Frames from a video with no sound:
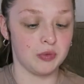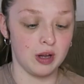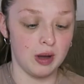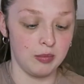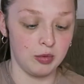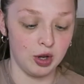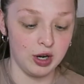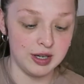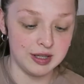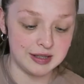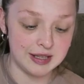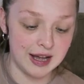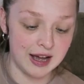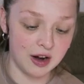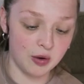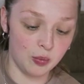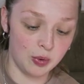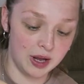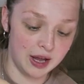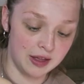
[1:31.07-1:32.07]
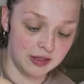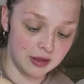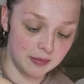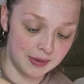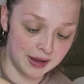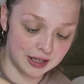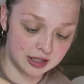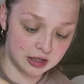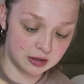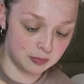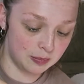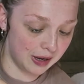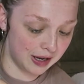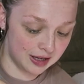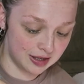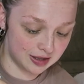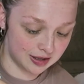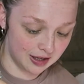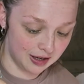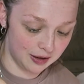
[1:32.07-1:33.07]
I'm going to start with the
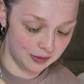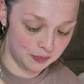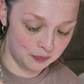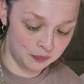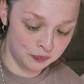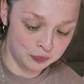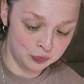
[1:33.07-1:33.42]
Mcspicy.